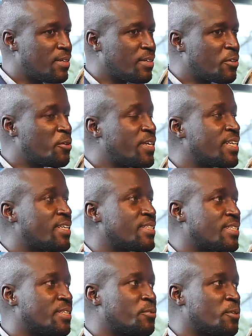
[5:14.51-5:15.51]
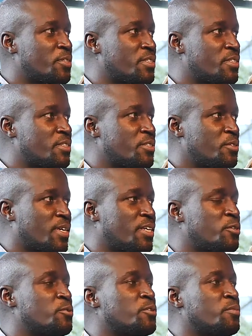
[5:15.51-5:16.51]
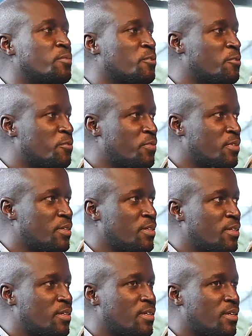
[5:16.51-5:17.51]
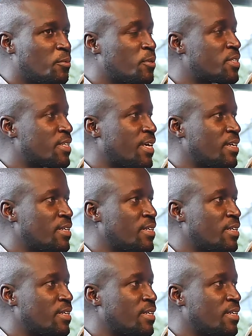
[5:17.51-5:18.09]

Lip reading: go in and see what you can do to improve what's there.